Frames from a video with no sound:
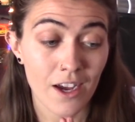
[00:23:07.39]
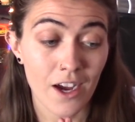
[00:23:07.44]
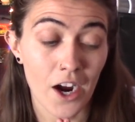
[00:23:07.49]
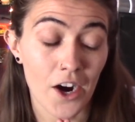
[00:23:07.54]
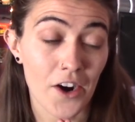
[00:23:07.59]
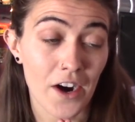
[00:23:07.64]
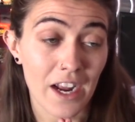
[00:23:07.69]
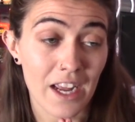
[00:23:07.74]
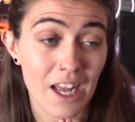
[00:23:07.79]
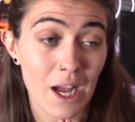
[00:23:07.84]

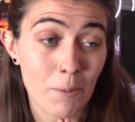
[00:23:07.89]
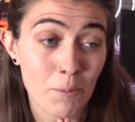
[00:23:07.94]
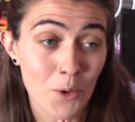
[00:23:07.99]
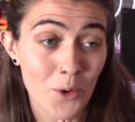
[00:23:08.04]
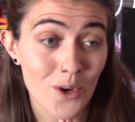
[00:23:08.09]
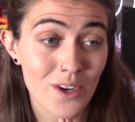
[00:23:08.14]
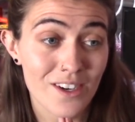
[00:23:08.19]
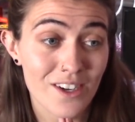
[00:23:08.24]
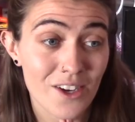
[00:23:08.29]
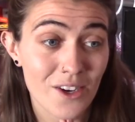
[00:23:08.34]
All right, I'm
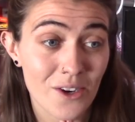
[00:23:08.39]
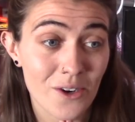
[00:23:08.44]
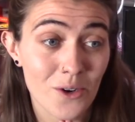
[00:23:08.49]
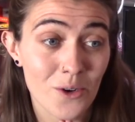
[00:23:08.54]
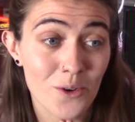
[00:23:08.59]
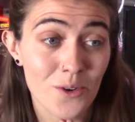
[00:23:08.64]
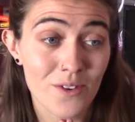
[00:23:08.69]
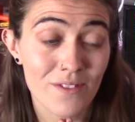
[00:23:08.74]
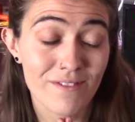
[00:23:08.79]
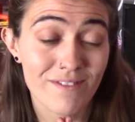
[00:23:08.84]
going to
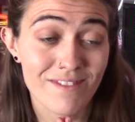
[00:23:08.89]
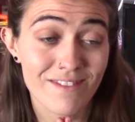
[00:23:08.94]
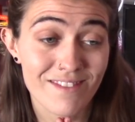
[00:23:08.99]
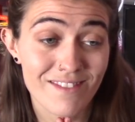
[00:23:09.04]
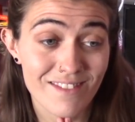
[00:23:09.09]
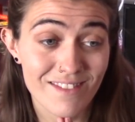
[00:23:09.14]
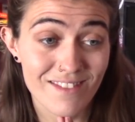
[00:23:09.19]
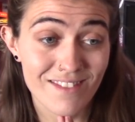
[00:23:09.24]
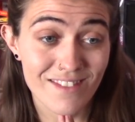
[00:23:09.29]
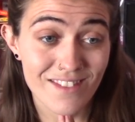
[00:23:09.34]
go
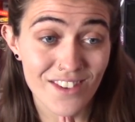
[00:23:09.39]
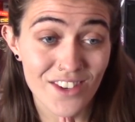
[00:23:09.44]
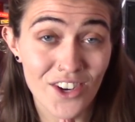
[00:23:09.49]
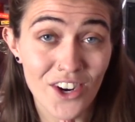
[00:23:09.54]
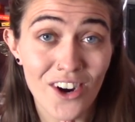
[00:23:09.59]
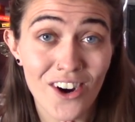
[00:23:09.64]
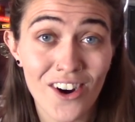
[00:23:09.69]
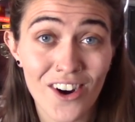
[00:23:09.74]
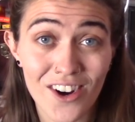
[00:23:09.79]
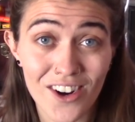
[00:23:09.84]

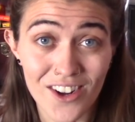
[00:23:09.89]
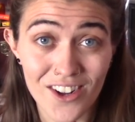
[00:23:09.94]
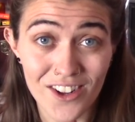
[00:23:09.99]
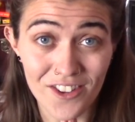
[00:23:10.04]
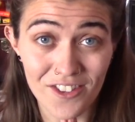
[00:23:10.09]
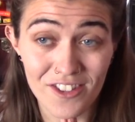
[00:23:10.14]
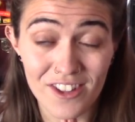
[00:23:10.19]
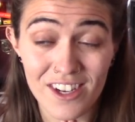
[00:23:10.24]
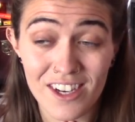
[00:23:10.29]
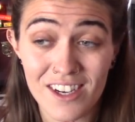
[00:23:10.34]

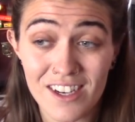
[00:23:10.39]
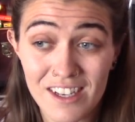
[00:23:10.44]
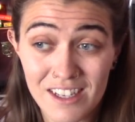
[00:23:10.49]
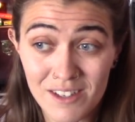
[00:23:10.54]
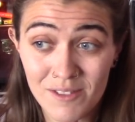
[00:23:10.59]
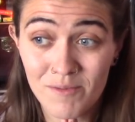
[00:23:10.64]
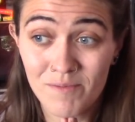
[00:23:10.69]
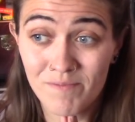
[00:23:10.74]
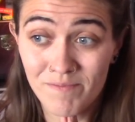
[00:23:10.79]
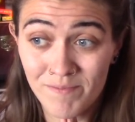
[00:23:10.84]
call
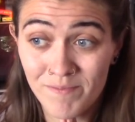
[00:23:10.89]
the